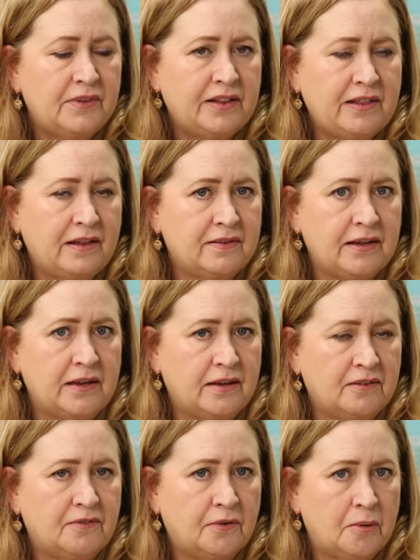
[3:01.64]
Let that sink
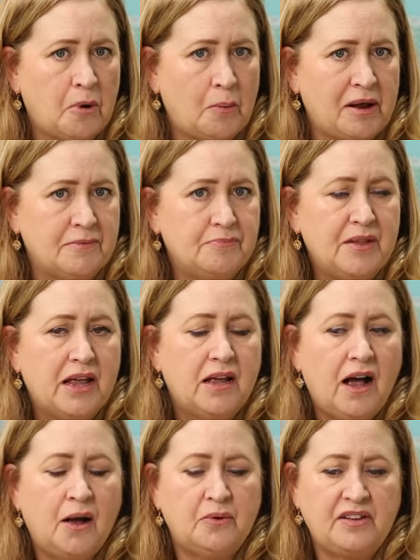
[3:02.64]
in for a moment.
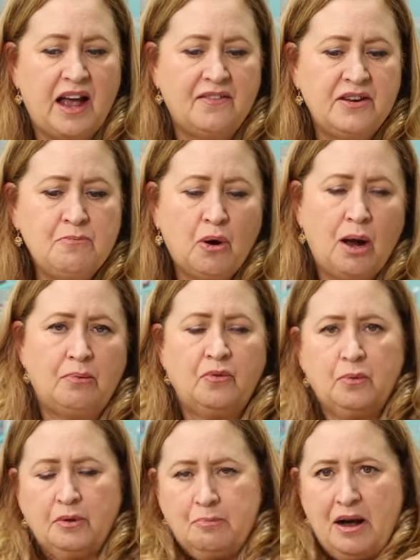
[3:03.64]
I was having
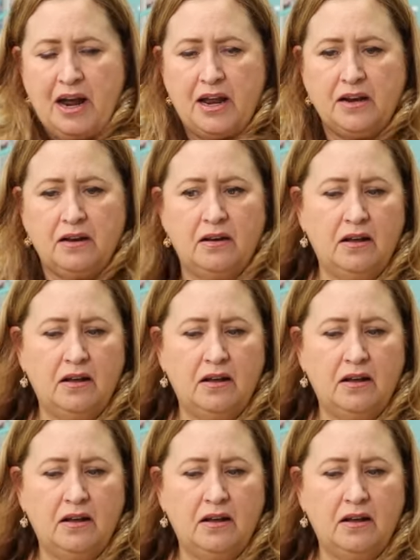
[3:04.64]
problems with my